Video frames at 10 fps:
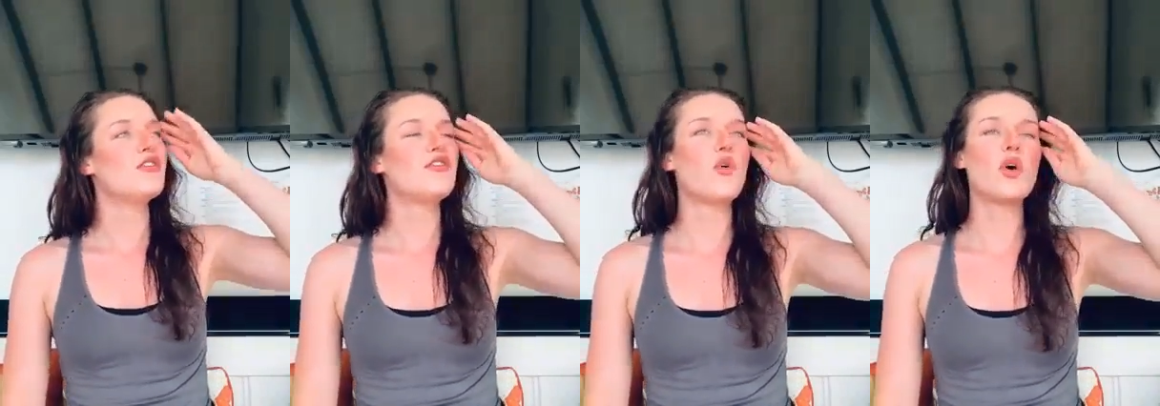
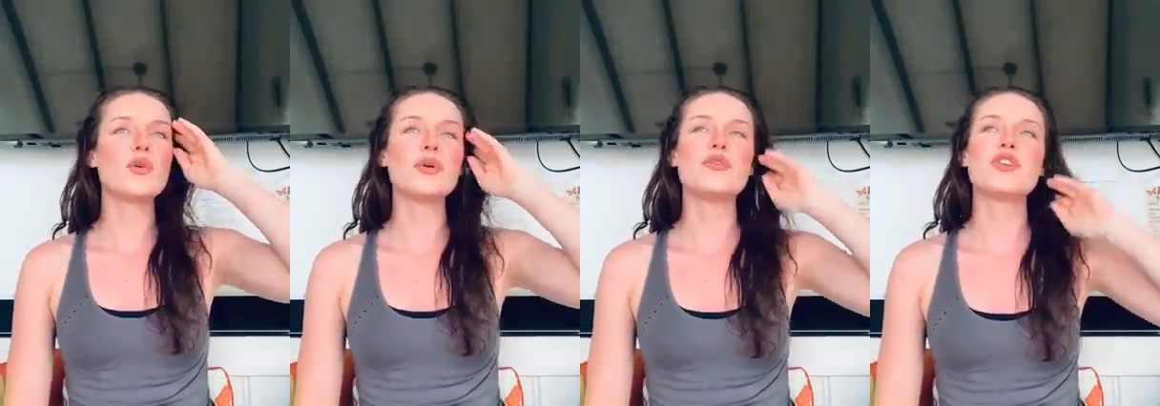
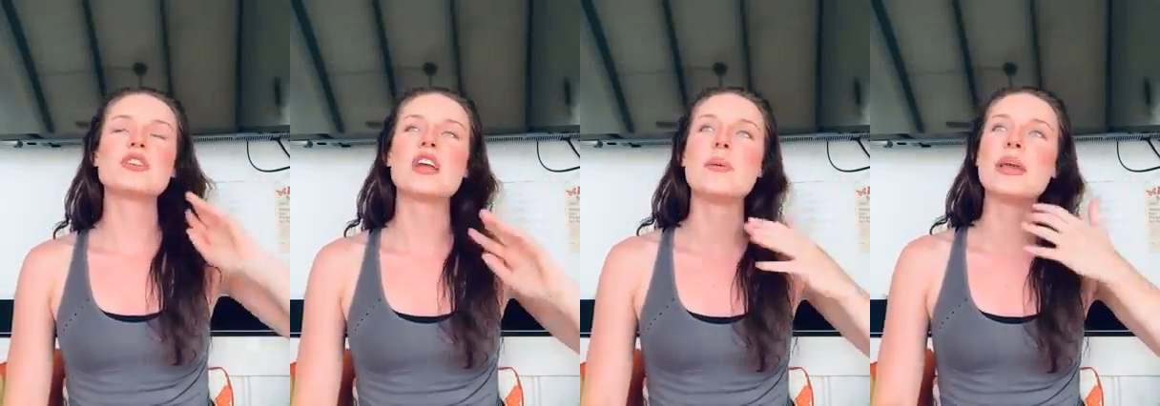four
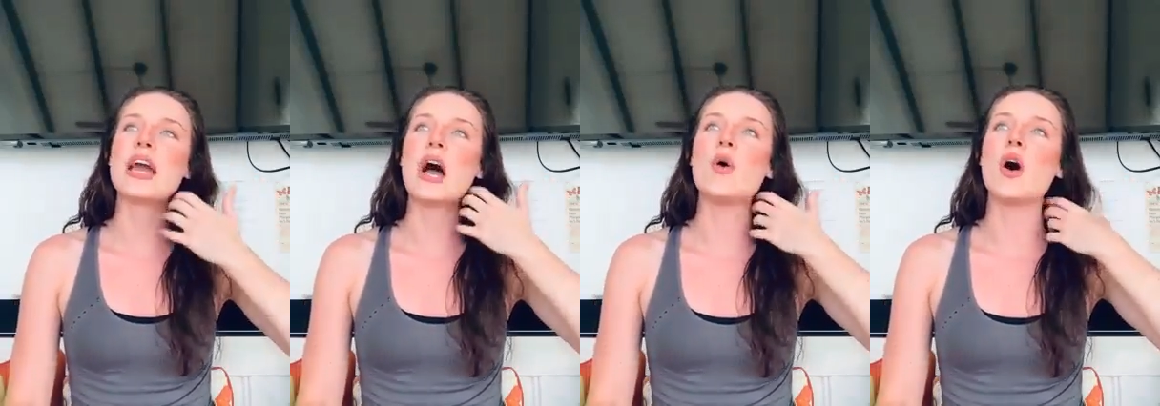roofers coming
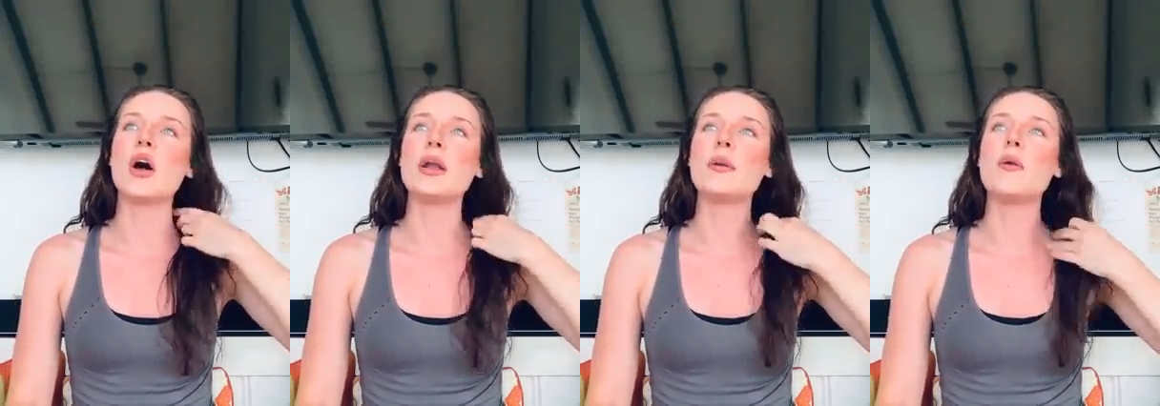out
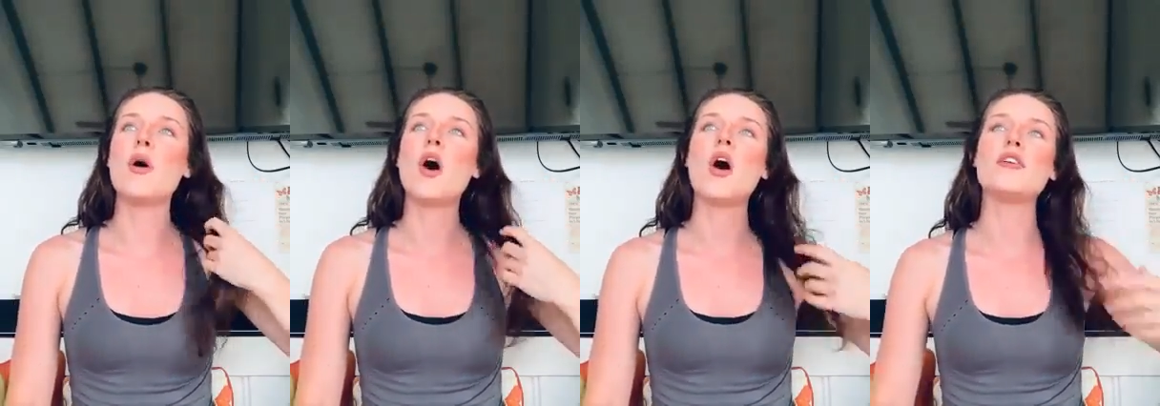on,
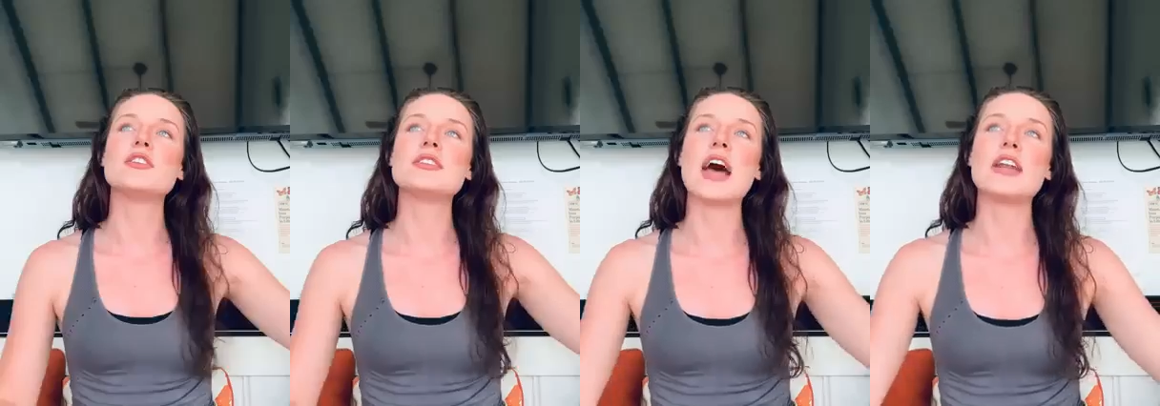on
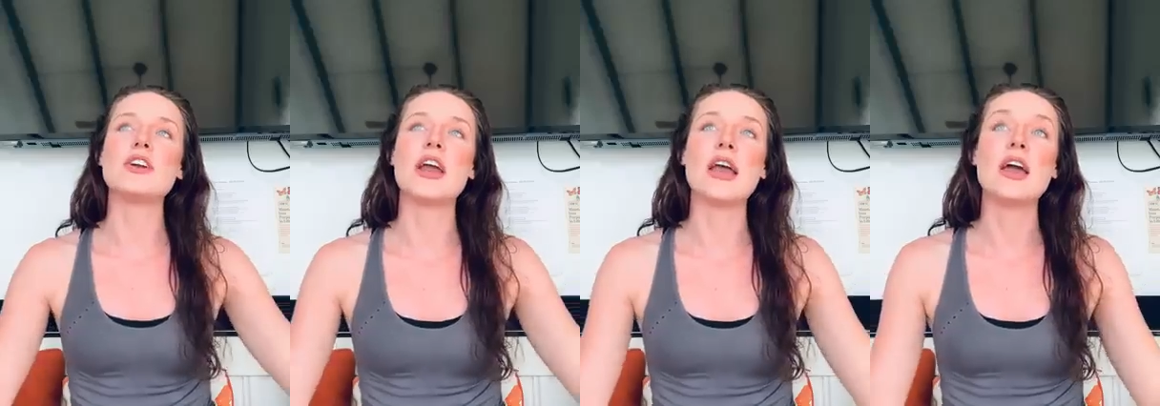
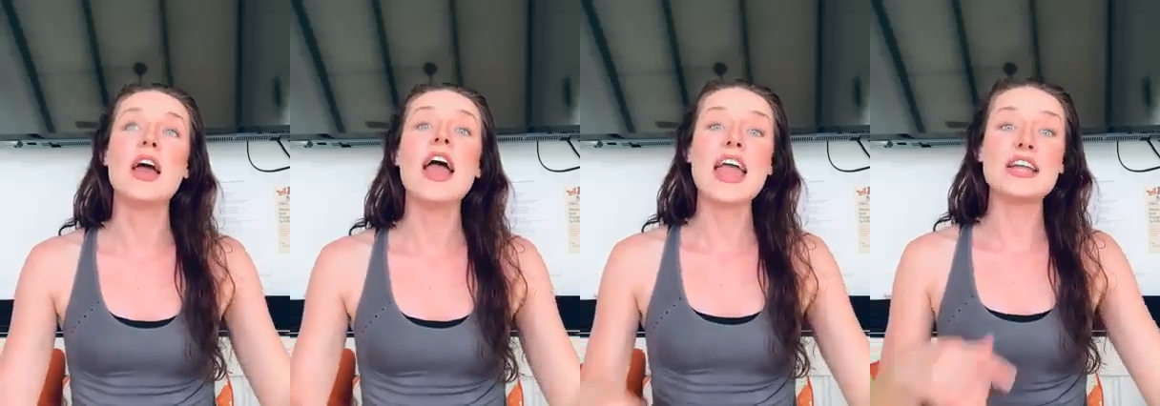Saturday
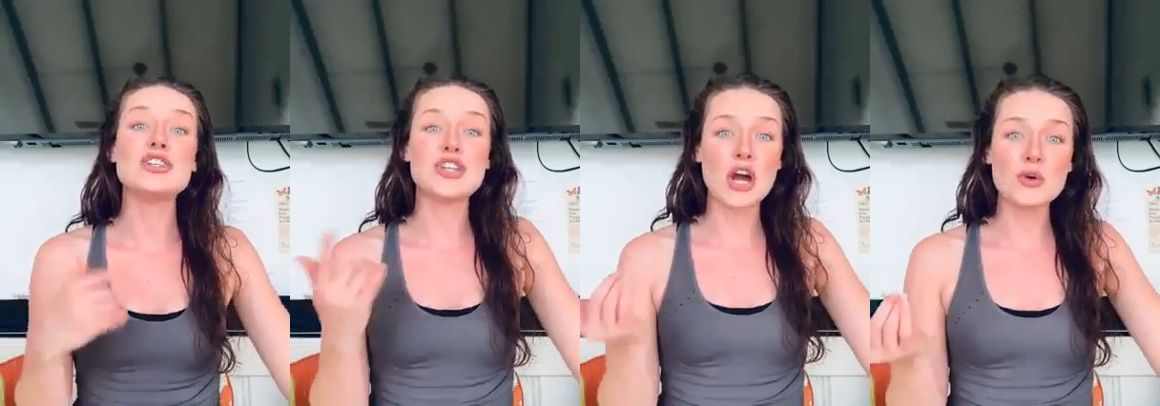and
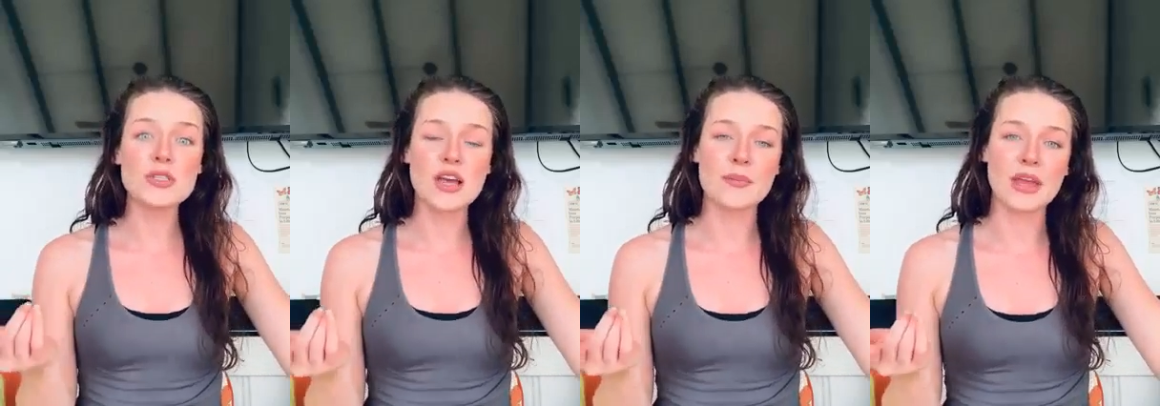Joe's
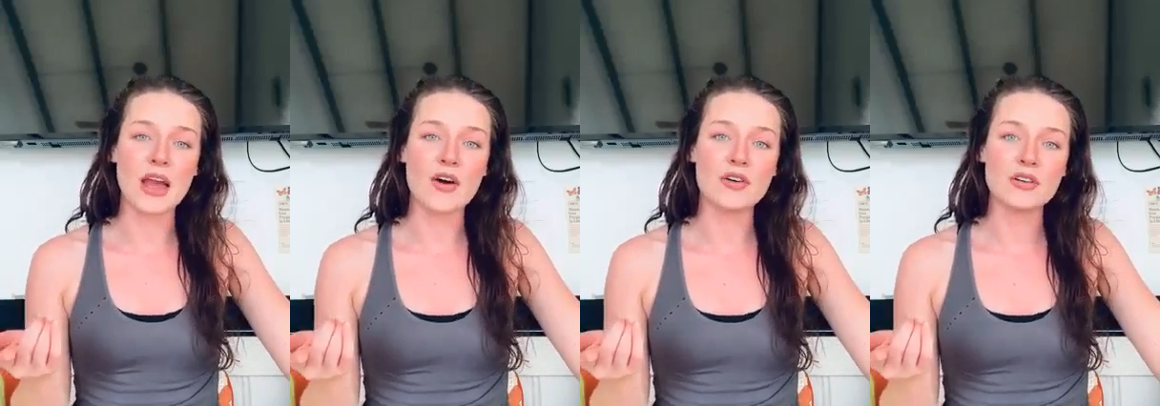coming
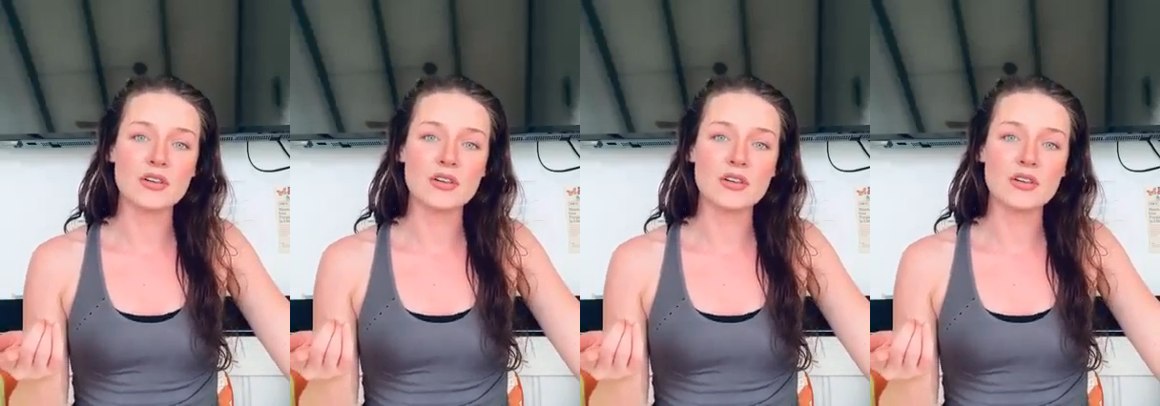out.